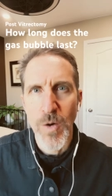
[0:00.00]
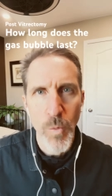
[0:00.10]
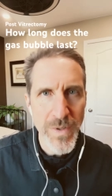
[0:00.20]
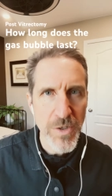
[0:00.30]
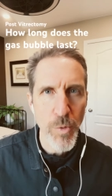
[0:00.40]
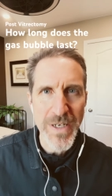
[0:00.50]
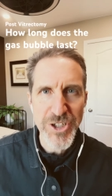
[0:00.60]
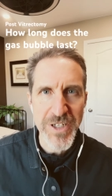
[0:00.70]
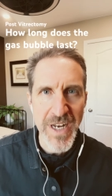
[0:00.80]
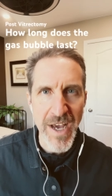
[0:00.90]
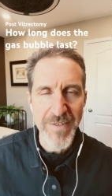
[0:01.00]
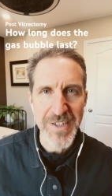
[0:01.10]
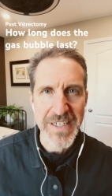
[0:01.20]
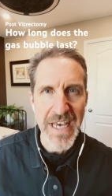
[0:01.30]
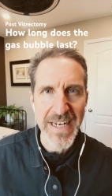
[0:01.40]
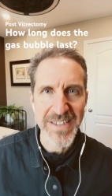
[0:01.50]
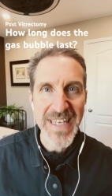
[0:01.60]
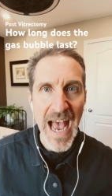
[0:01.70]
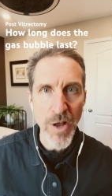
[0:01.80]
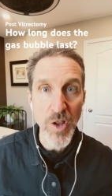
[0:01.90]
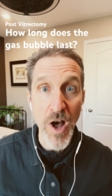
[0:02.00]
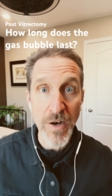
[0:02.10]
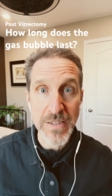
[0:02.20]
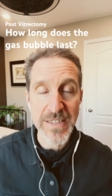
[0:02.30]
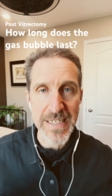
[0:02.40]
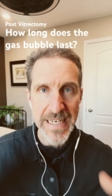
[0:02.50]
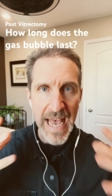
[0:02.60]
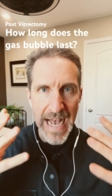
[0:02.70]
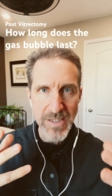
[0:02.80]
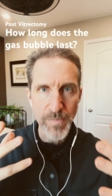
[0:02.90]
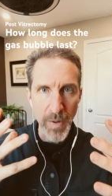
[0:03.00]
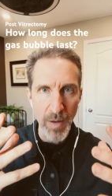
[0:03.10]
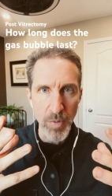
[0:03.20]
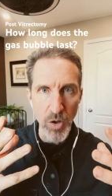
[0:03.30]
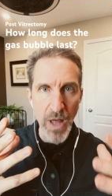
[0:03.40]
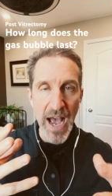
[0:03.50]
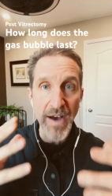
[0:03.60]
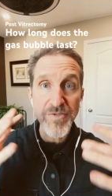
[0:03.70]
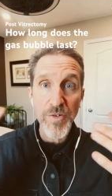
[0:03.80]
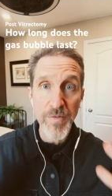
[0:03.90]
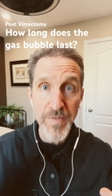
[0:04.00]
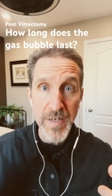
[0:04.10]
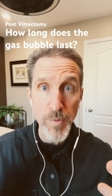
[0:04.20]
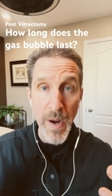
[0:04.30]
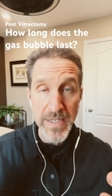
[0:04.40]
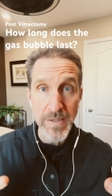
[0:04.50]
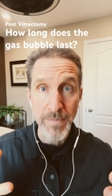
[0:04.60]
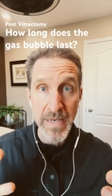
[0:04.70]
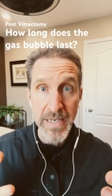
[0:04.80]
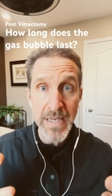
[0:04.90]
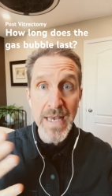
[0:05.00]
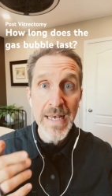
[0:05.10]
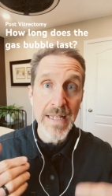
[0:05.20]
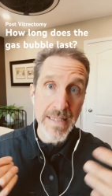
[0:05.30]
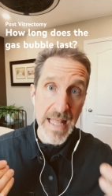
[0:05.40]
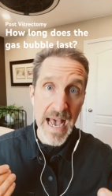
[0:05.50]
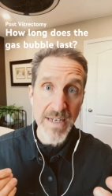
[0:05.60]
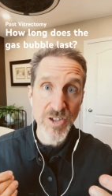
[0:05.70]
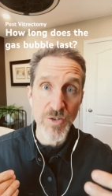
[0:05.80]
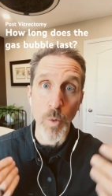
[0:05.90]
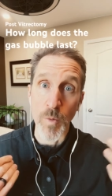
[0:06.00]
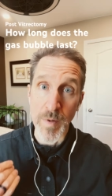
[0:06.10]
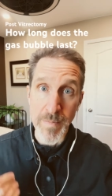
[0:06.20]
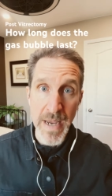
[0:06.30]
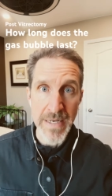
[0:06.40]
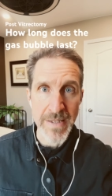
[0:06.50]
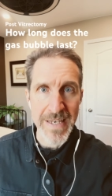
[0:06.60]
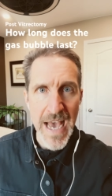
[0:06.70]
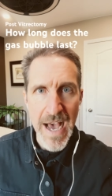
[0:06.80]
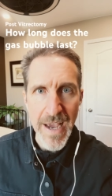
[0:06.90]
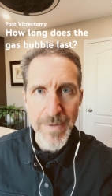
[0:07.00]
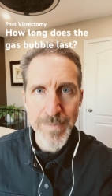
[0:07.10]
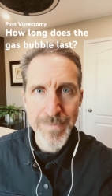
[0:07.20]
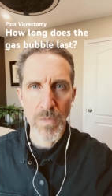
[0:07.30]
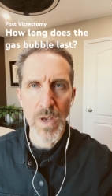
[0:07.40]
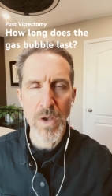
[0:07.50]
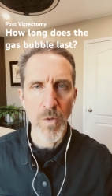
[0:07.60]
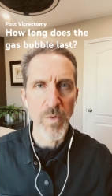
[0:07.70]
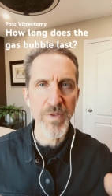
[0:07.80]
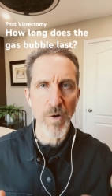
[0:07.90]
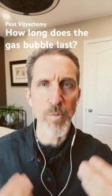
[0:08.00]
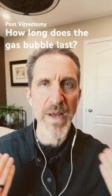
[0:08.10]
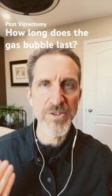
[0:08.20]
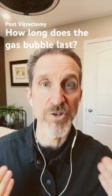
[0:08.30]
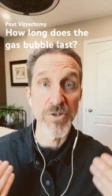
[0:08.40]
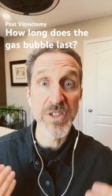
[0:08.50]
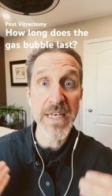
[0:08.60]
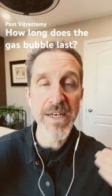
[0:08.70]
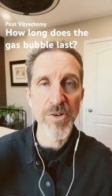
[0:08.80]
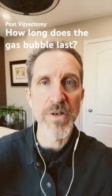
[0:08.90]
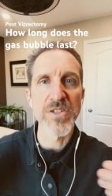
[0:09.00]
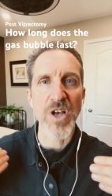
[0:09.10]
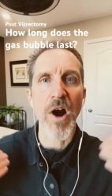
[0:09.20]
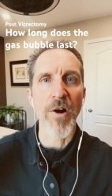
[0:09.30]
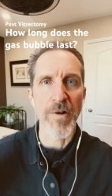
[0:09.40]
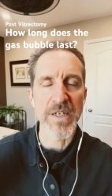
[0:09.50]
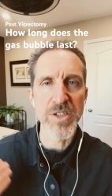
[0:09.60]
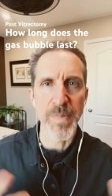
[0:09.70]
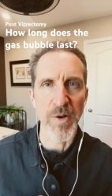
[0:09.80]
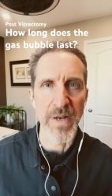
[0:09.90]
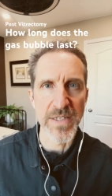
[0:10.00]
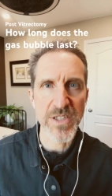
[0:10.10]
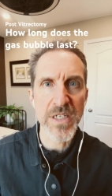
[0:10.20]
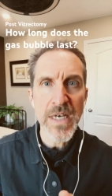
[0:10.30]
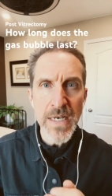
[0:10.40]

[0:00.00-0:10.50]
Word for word: One question I often get is how long does the gas bubble after a vitrectomy last or remain in the eye? With our renters, here is our experience.